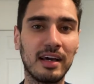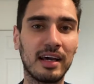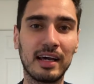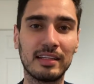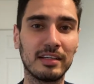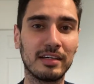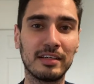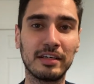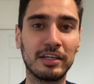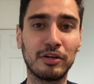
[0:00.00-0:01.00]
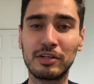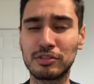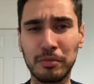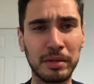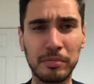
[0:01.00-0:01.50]
And you know, I
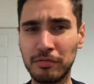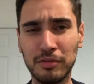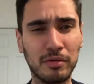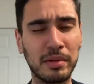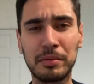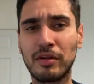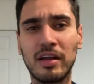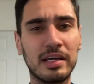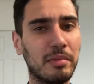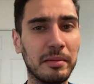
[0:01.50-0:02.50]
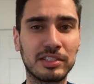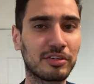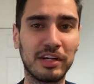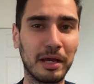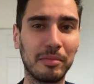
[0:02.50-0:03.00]
saw people online blaming
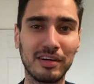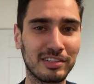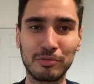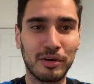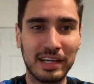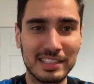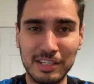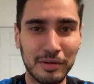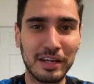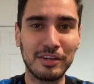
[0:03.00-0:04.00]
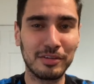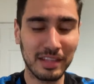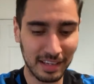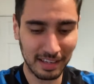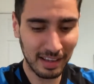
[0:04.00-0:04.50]
Skriniar, but what can Skriniar do
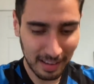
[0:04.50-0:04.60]
there?